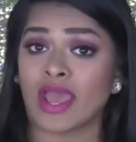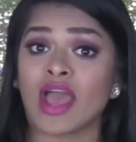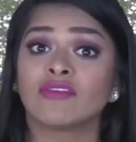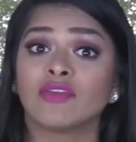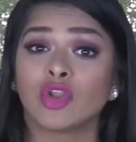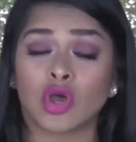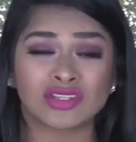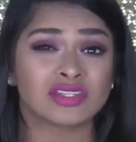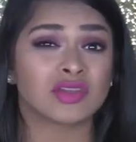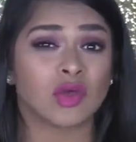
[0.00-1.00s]
have
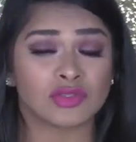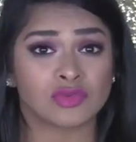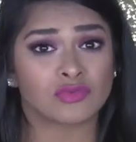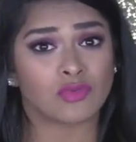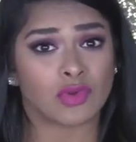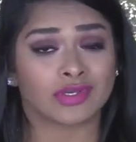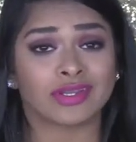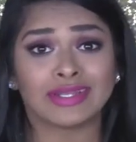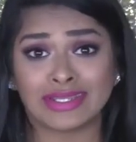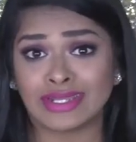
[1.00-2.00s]
lots and lots of
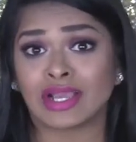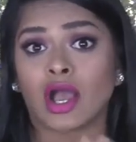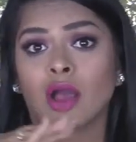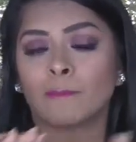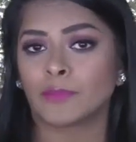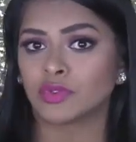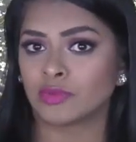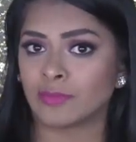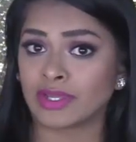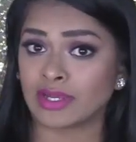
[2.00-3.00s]
water leading up to
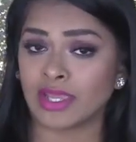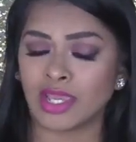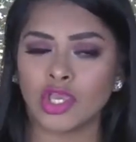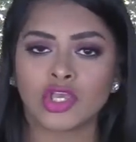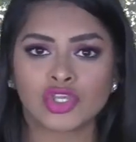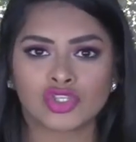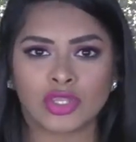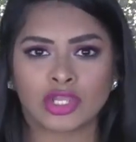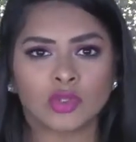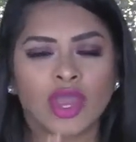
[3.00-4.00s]
the big day so that you